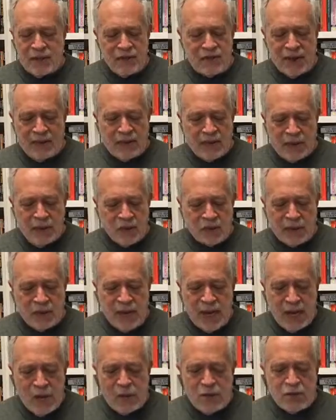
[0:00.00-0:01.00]
the
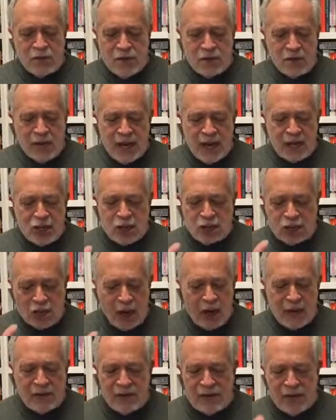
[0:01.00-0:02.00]
revolution. We're just as
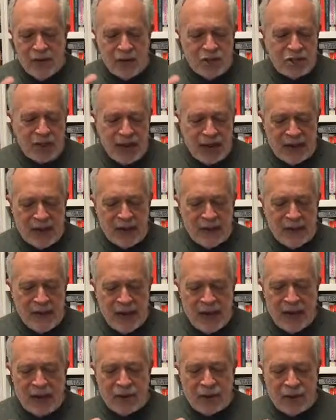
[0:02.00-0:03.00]
shocked, saddened,
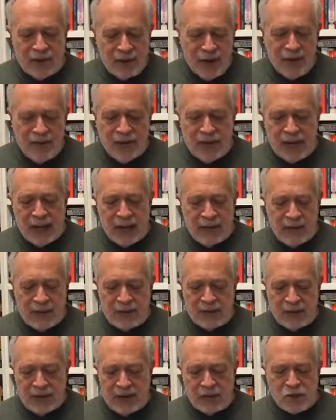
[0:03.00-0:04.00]
and grieving
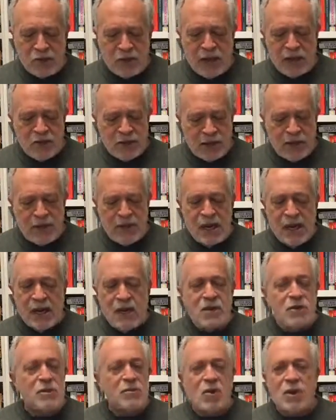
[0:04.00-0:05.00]
this election as you.
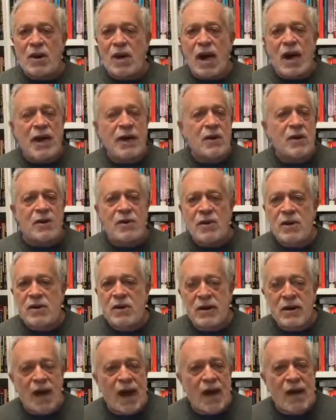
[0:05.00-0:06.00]
Tamora, I
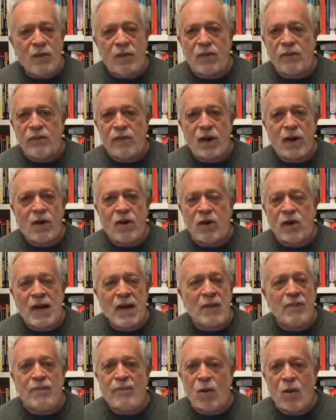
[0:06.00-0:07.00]
could not
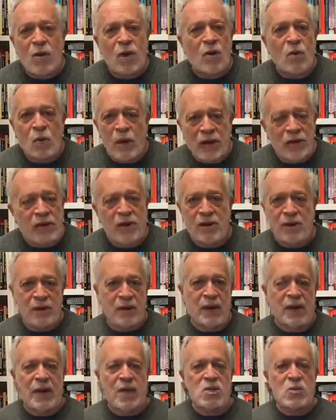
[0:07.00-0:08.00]
agree more with you.
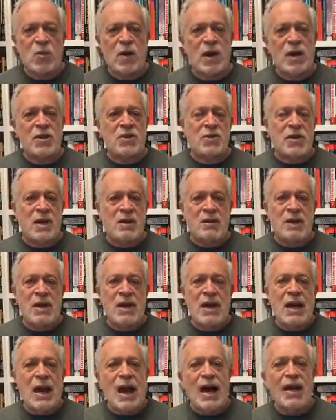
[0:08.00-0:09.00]
And that's why I said
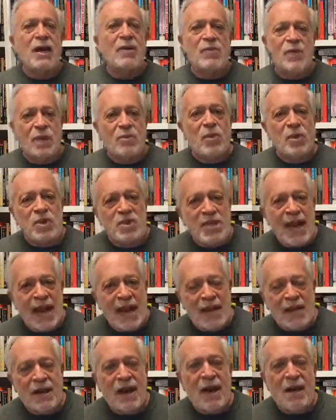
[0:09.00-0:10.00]
item number
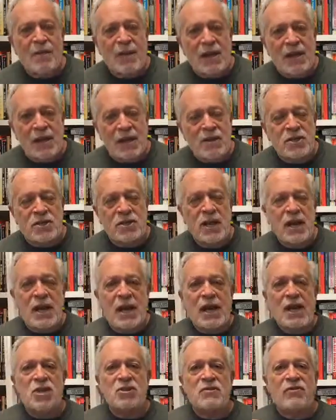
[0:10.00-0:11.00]
10 on my list
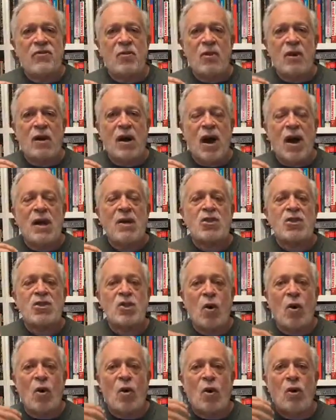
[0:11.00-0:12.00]
is for us
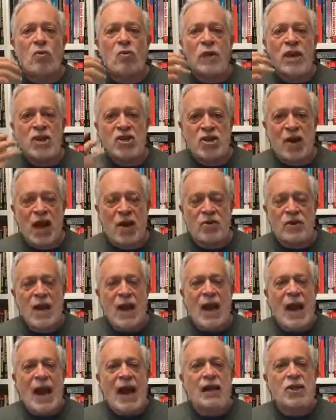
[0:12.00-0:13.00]
to all reach out
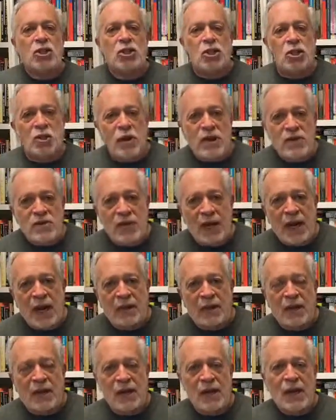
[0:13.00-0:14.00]
and join
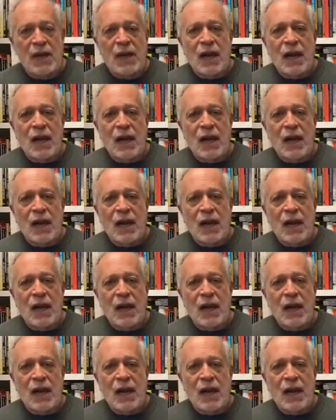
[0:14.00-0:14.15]
together.